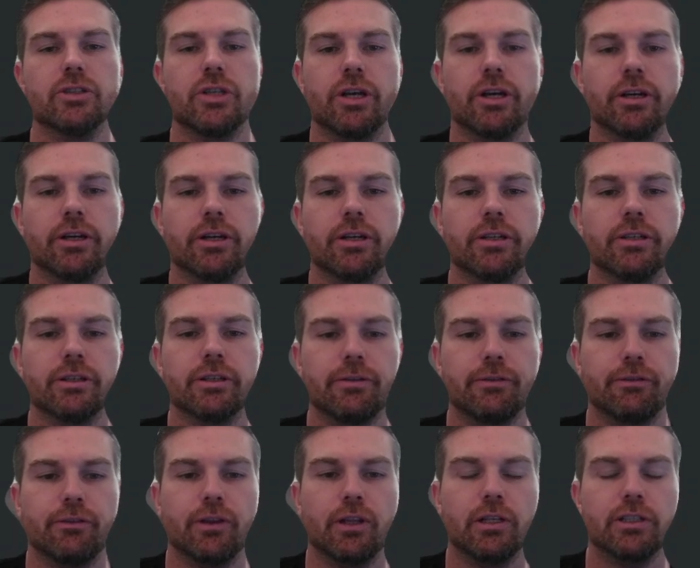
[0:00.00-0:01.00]
turned
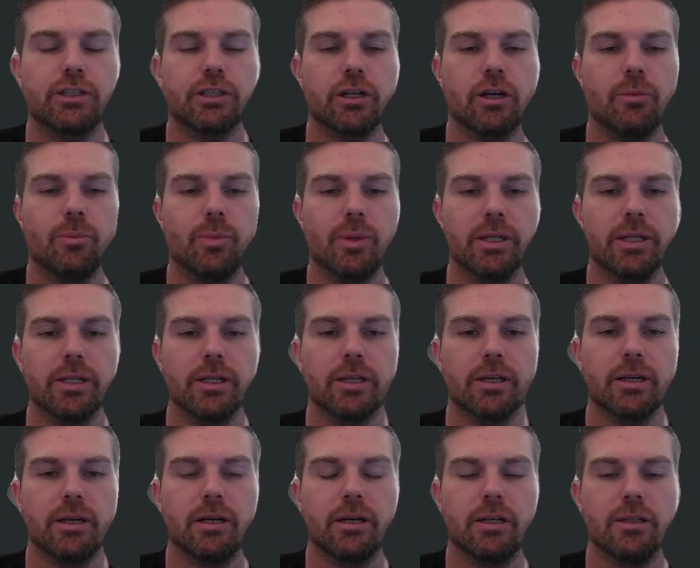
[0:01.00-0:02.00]
flush completing
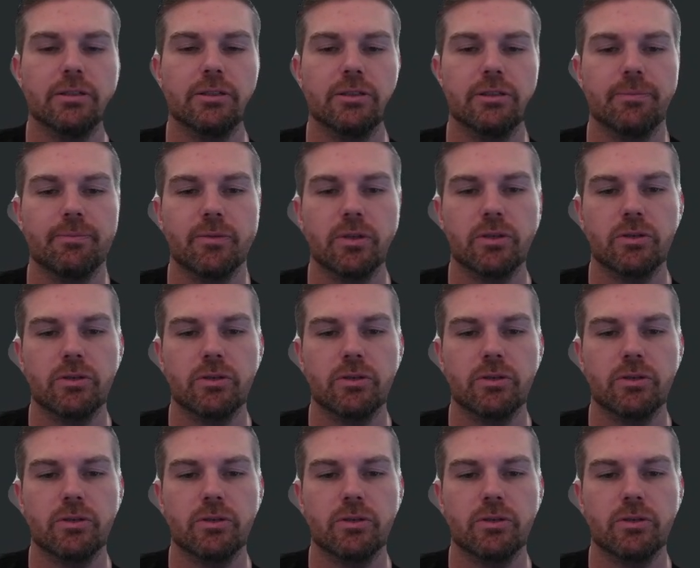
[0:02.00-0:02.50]
cards.